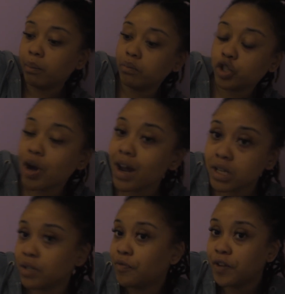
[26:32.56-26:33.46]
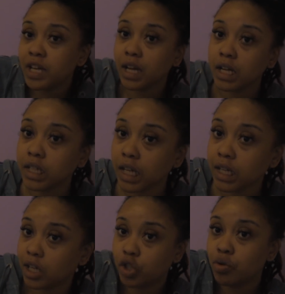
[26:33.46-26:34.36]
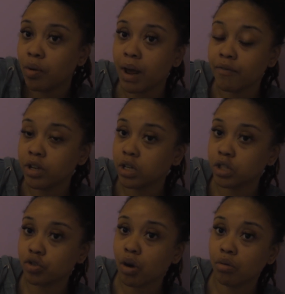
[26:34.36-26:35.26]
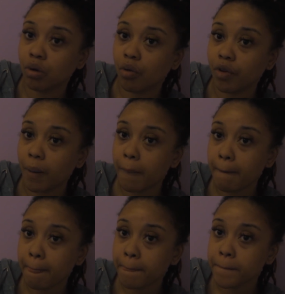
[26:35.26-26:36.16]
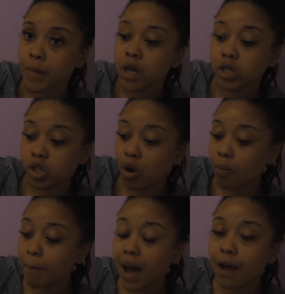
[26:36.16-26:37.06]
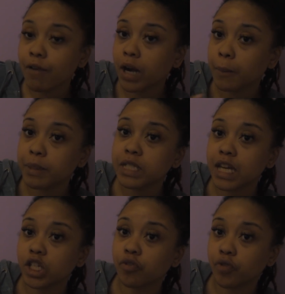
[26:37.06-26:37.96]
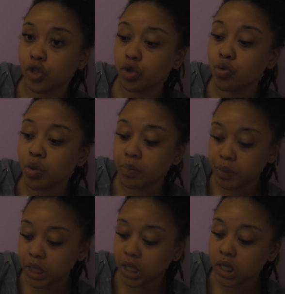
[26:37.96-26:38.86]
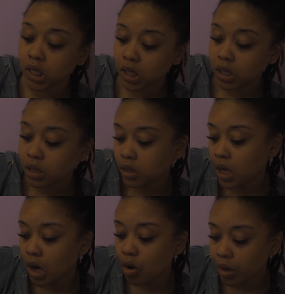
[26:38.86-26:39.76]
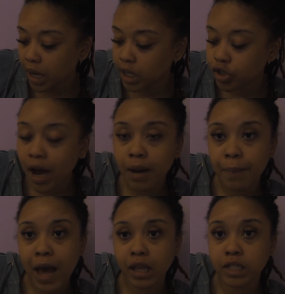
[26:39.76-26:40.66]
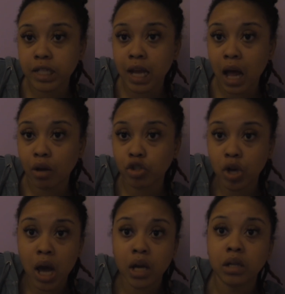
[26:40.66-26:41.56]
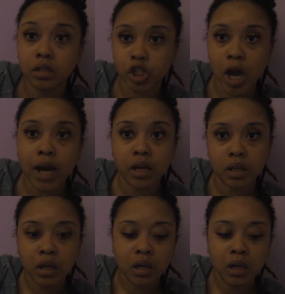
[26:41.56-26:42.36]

try to defeat anything that you don't have any control over. So my recommendation for you would be, yeah, okay, try to balance it out. Try to,